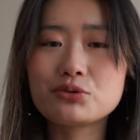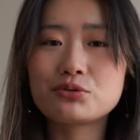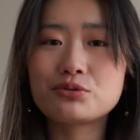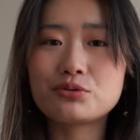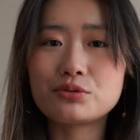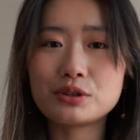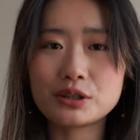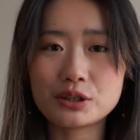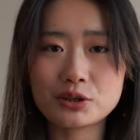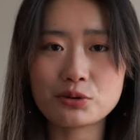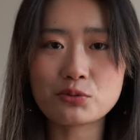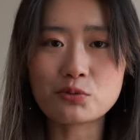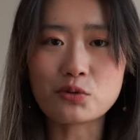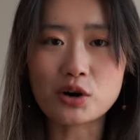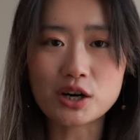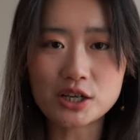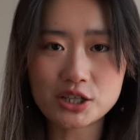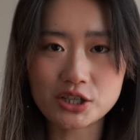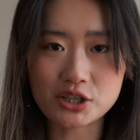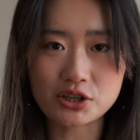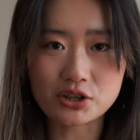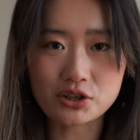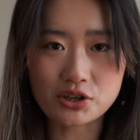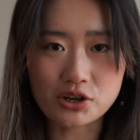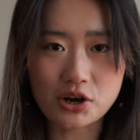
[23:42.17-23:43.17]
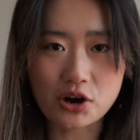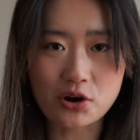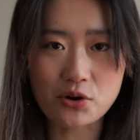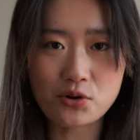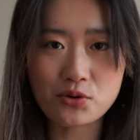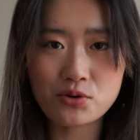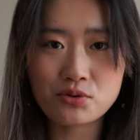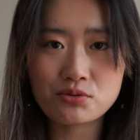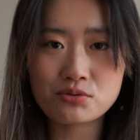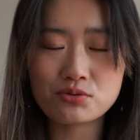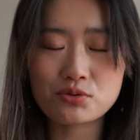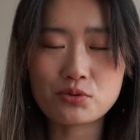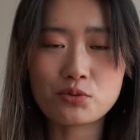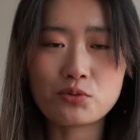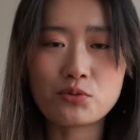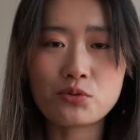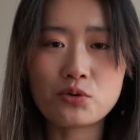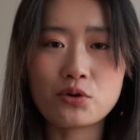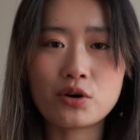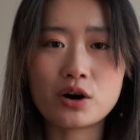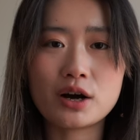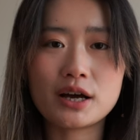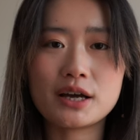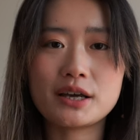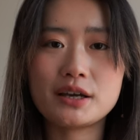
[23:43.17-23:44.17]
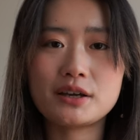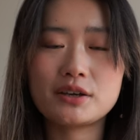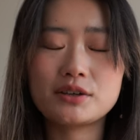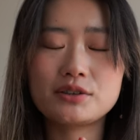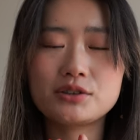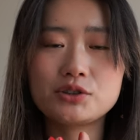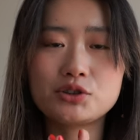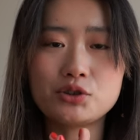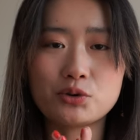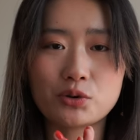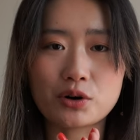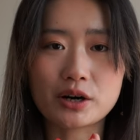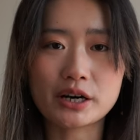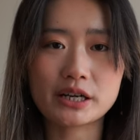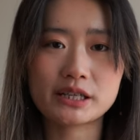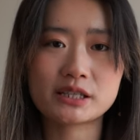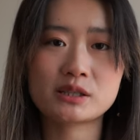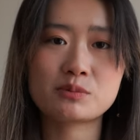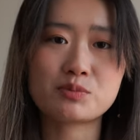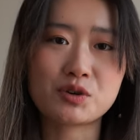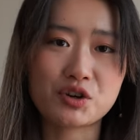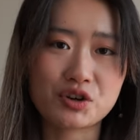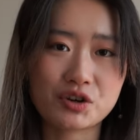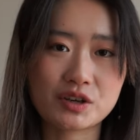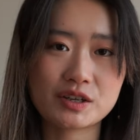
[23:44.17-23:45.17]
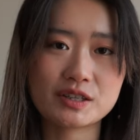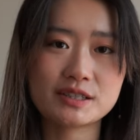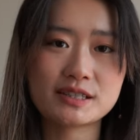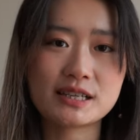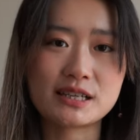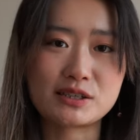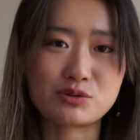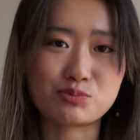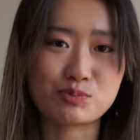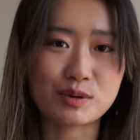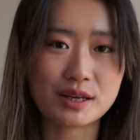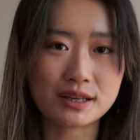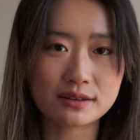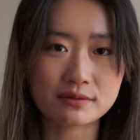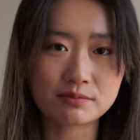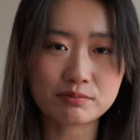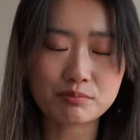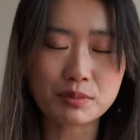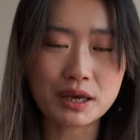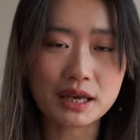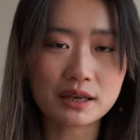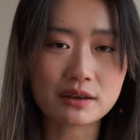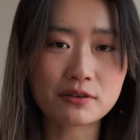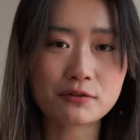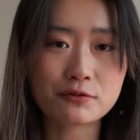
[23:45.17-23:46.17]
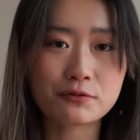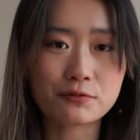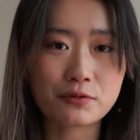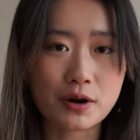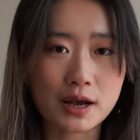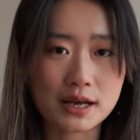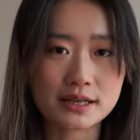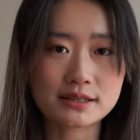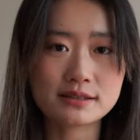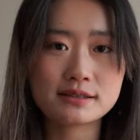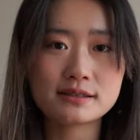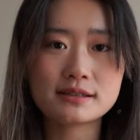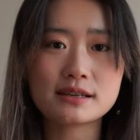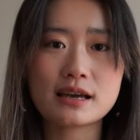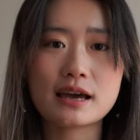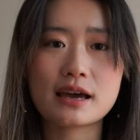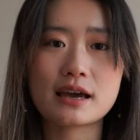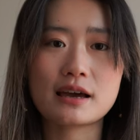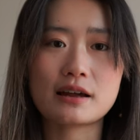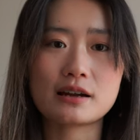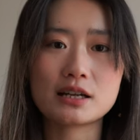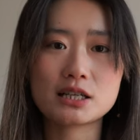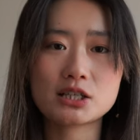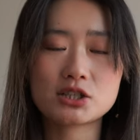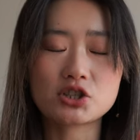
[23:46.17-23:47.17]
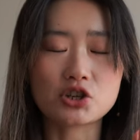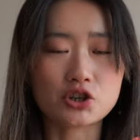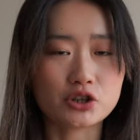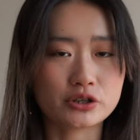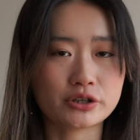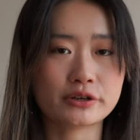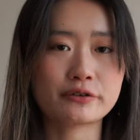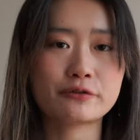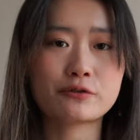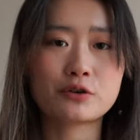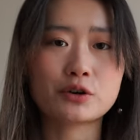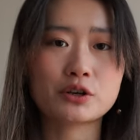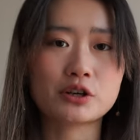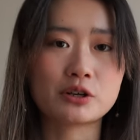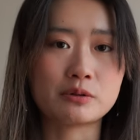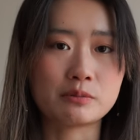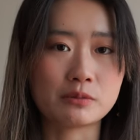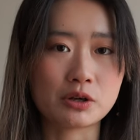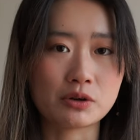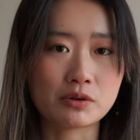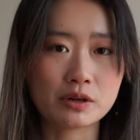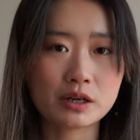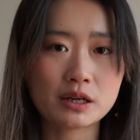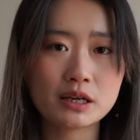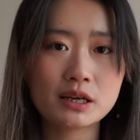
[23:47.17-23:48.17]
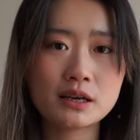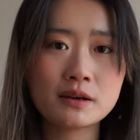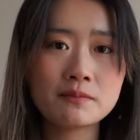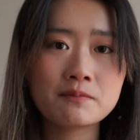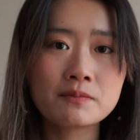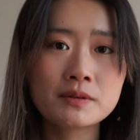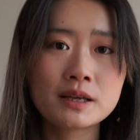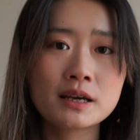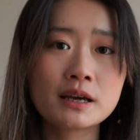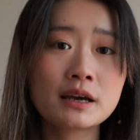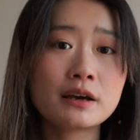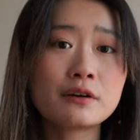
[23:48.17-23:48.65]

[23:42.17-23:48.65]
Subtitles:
really want to know what your experience has been making friends and searching for community.